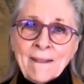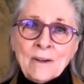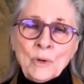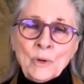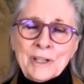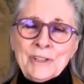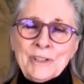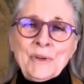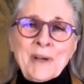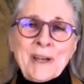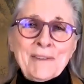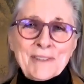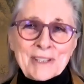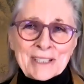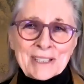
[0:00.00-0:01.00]
where you
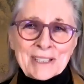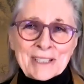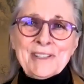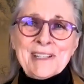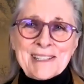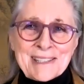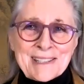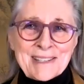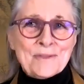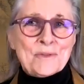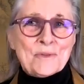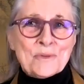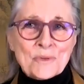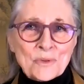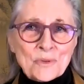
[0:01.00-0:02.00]
have a clear sense of